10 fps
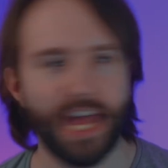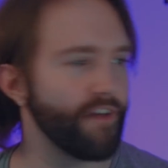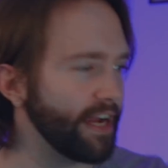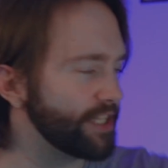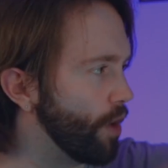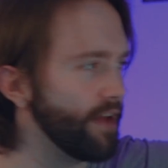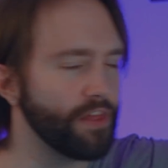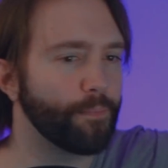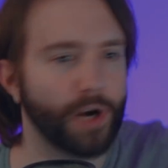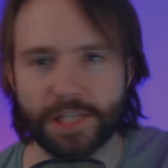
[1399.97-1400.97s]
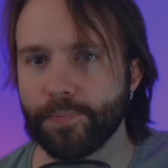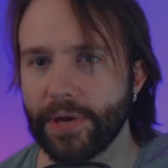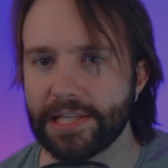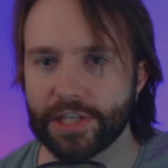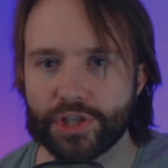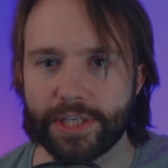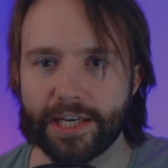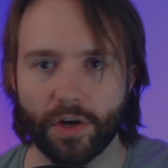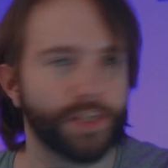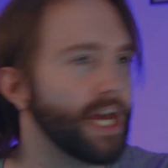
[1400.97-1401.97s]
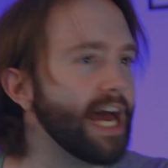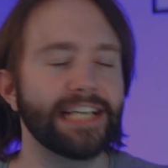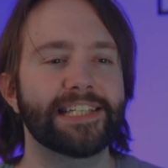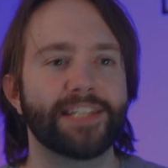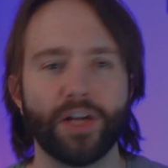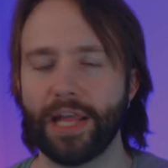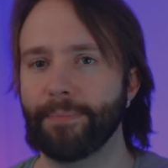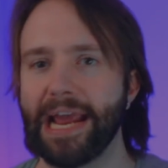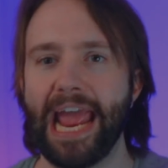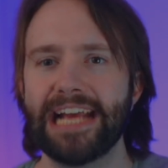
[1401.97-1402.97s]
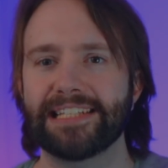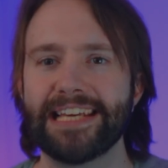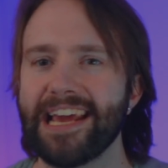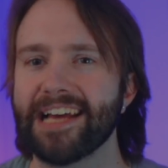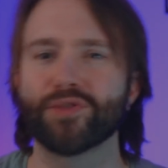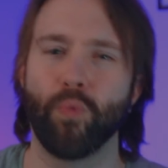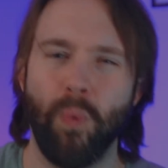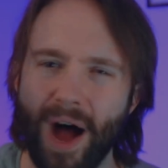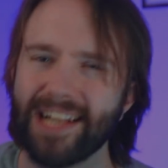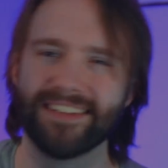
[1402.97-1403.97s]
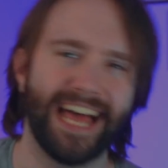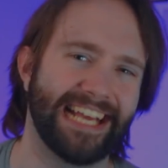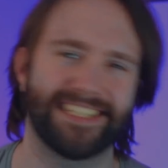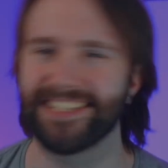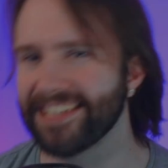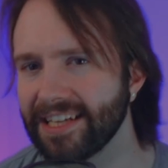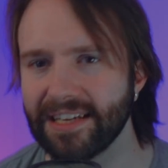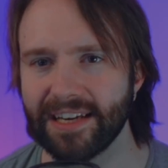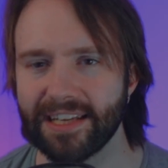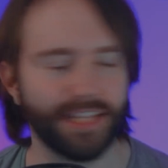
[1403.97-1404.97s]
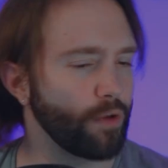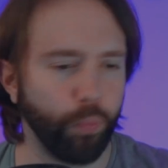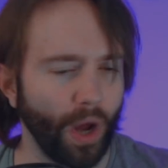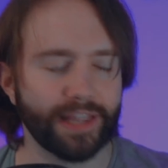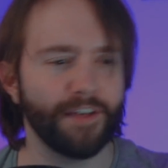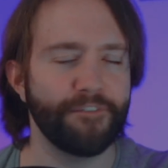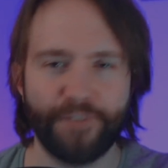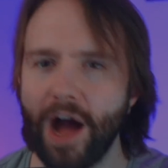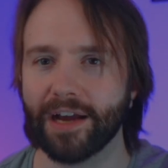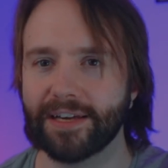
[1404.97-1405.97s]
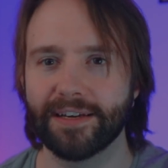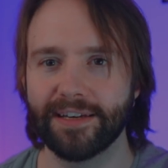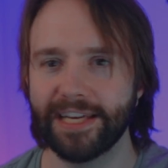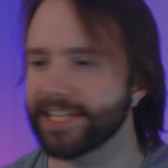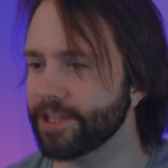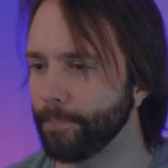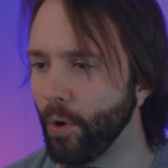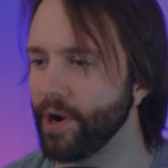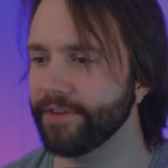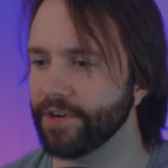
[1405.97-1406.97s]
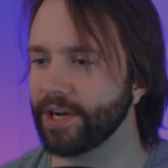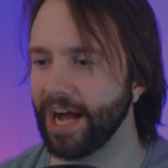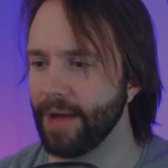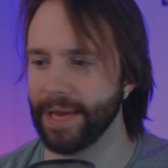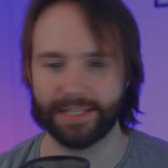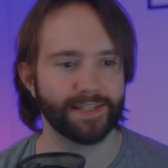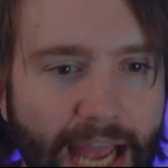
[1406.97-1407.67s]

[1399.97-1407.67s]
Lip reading: If I don't have the breastplate and the shield, my AC is 1 less. Like, what the fuck is the point of your comment?